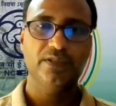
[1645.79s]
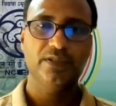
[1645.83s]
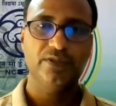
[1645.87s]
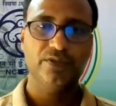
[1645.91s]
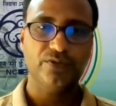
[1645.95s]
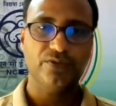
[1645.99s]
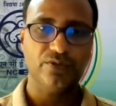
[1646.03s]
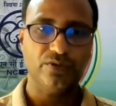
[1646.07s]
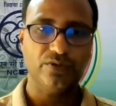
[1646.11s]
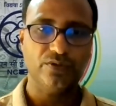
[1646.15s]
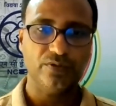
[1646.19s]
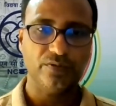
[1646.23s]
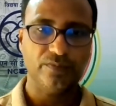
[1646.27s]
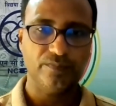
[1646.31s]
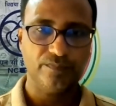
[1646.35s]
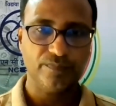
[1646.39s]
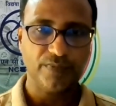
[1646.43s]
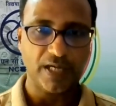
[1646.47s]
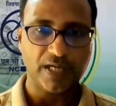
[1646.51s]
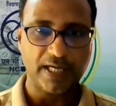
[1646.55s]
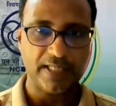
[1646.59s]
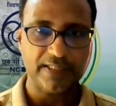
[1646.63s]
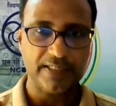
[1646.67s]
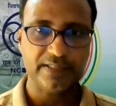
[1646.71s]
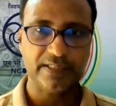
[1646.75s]
So
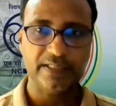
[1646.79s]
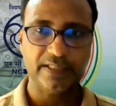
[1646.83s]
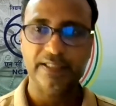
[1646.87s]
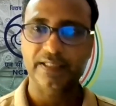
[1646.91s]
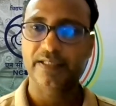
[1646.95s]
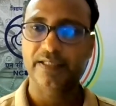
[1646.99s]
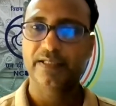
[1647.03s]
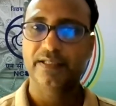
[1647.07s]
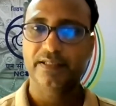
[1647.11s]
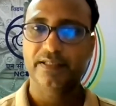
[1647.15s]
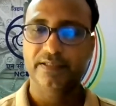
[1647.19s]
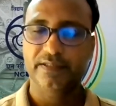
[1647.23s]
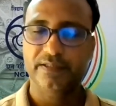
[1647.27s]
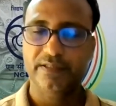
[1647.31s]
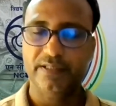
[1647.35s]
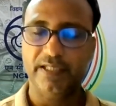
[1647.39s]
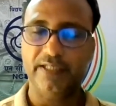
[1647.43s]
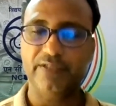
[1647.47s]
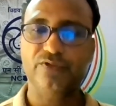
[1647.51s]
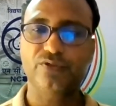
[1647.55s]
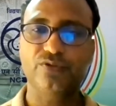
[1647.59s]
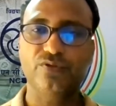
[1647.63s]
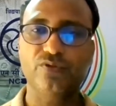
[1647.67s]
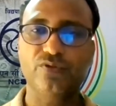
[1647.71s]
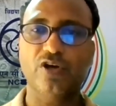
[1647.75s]
I say
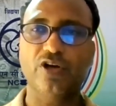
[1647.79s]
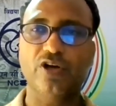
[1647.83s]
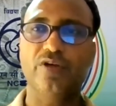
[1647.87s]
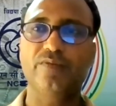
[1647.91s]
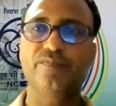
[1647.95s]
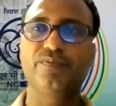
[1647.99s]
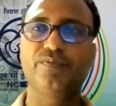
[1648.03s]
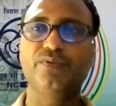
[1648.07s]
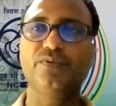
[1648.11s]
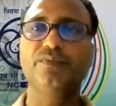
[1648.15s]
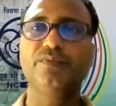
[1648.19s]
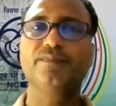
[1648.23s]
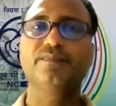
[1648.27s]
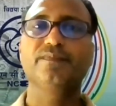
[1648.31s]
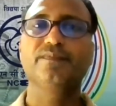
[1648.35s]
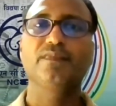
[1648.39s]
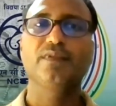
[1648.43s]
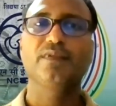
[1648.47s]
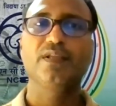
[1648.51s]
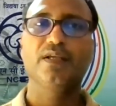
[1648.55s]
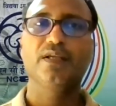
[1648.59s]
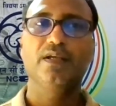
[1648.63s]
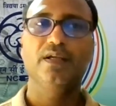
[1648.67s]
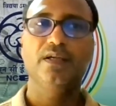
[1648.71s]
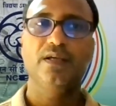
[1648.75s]
thank you all of you,
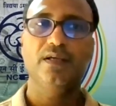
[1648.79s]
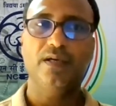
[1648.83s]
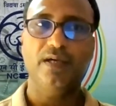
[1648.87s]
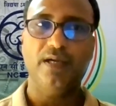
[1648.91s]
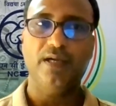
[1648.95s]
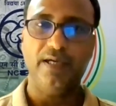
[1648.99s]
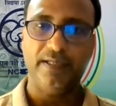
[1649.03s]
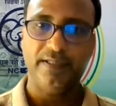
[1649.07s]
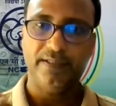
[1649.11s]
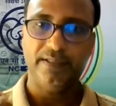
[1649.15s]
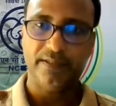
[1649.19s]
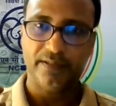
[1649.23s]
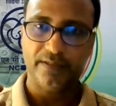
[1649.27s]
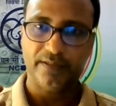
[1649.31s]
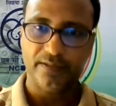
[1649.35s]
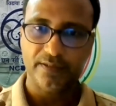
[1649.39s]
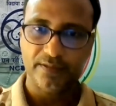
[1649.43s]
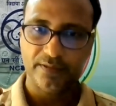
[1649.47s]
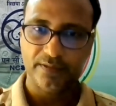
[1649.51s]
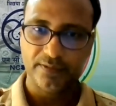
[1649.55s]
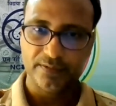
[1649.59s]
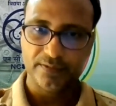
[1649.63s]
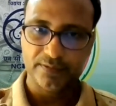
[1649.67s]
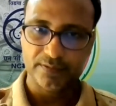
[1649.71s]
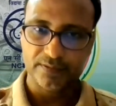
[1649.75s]
and
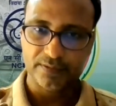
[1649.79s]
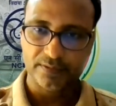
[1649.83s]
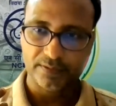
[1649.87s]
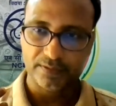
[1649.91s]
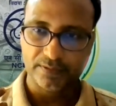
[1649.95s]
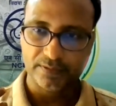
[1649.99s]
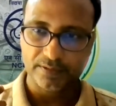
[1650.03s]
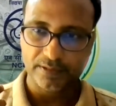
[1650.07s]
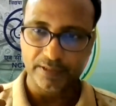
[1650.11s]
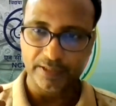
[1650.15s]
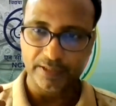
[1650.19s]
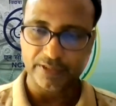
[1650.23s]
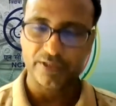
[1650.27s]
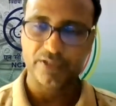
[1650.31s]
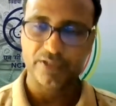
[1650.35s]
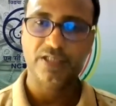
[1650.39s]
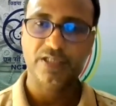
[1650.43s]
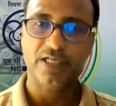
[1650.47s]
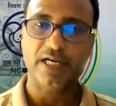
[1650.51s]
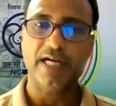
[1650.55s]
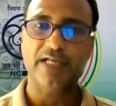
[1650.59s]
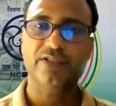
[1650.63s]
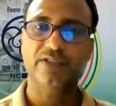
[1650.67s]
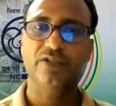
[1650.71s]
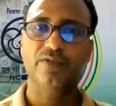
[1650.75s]
let us
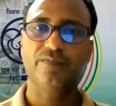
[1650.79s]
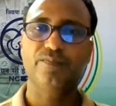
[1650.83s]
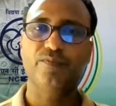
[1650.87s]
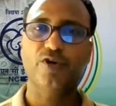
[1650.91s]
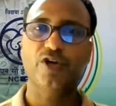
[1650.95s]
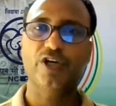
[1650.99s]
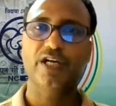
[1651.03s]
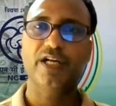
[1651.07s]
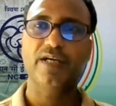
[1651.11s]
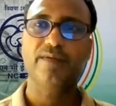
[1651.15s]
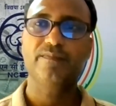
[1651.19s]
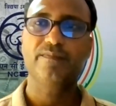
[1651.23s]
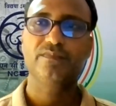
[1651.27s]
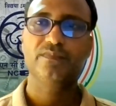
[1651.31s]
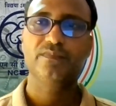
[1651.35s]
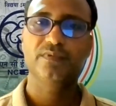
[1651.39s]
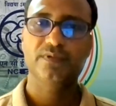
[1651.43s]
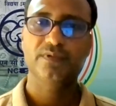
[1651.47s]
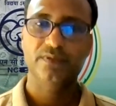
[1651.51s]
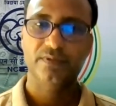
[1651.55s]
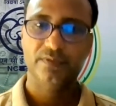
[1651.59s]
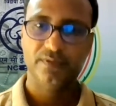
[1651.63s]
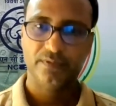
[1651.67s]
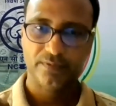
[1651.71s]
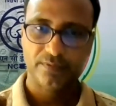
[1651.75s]
start the program
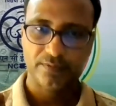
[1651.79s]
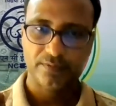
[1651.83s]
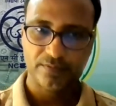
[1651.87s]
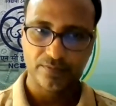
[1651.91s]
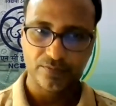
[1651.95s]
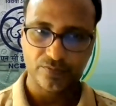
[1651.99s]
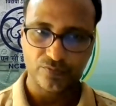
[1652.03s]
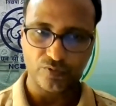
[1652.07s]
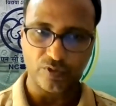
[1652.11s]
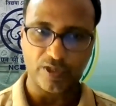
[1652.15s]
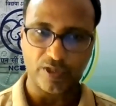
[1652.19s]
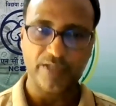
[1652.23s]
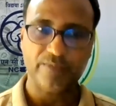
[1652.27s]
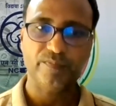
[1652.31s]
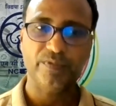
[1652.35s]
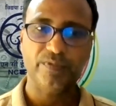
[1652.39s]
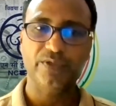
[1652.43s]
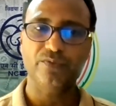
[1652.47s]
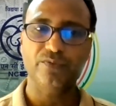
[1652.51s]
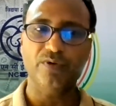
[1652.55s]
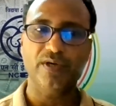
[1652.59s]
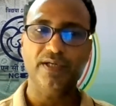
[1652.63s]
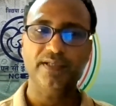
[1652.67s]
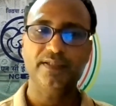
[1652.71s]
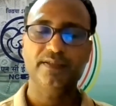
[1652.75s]
one
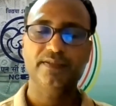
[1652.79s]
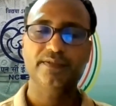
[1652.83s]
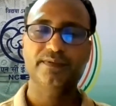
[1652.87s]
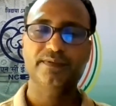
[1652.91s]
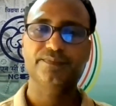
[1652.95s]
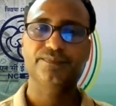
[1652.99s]
by one.